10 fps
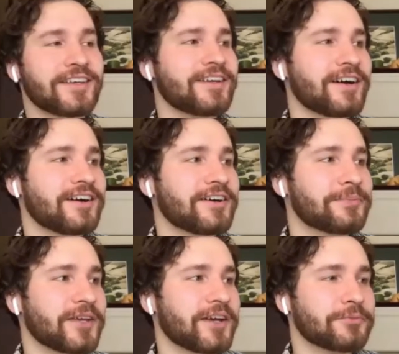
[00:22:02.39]

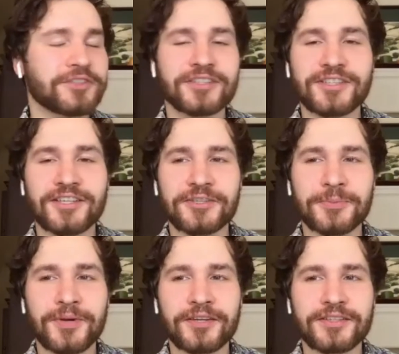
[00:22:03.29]
I'm really excited
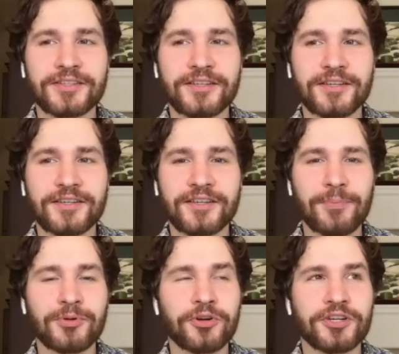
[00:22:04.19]
about it.
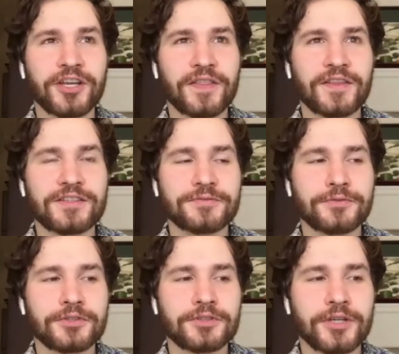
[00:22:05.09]
I've been working on this
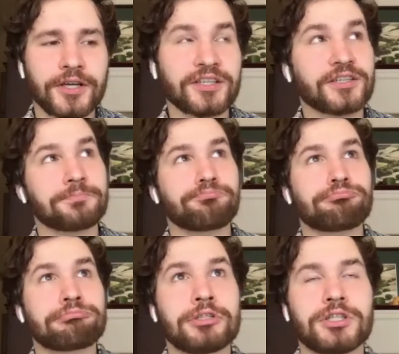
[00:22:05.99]
for like
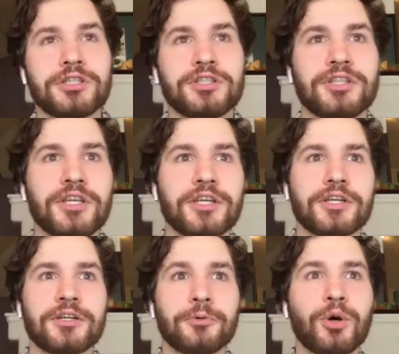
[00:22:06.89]
a
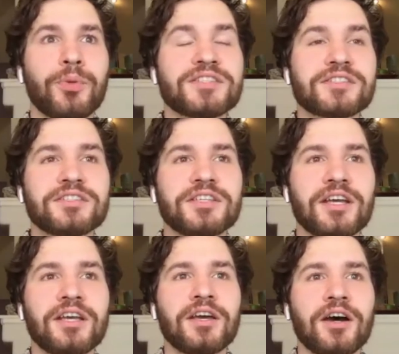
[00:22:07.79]
year. Well, basically,
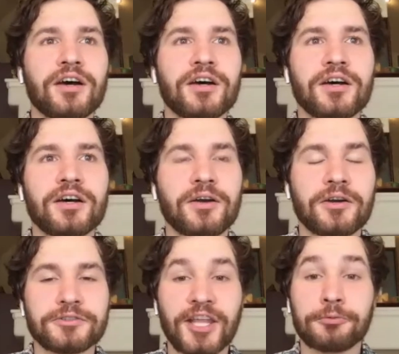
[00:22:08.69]

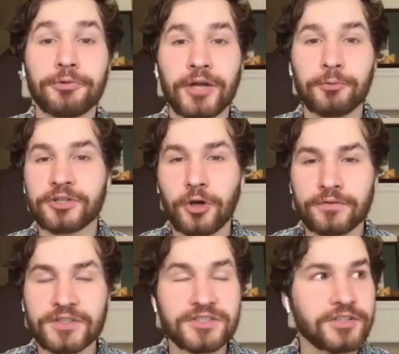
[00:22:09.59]
like right when
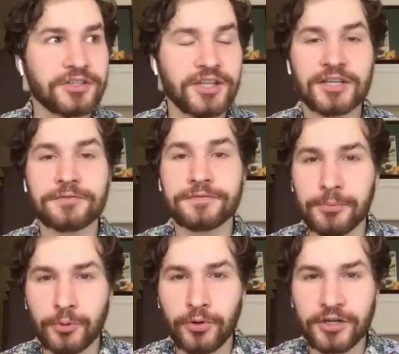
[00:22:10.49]
COVID started, like in
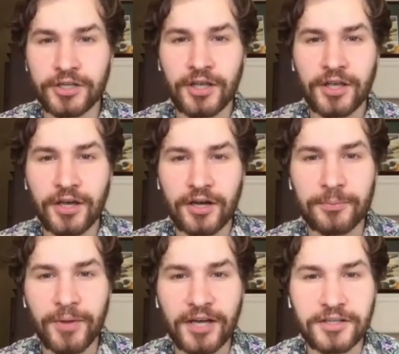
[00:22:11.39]
February,
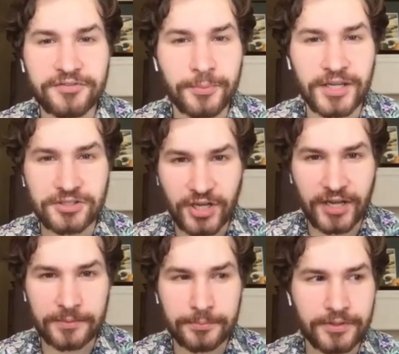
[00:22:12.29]
I left my
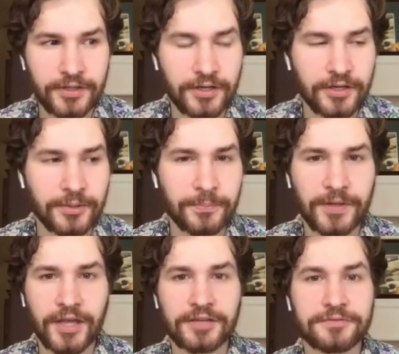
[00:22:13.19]
job
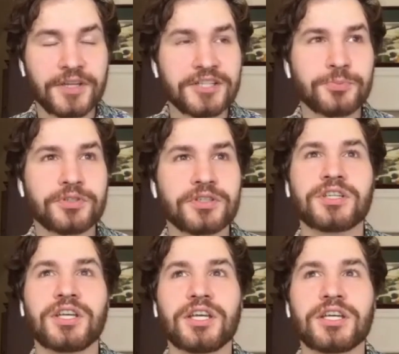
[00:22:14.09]
at Facebook,
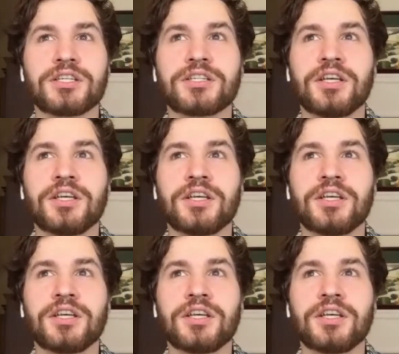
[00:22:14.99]
and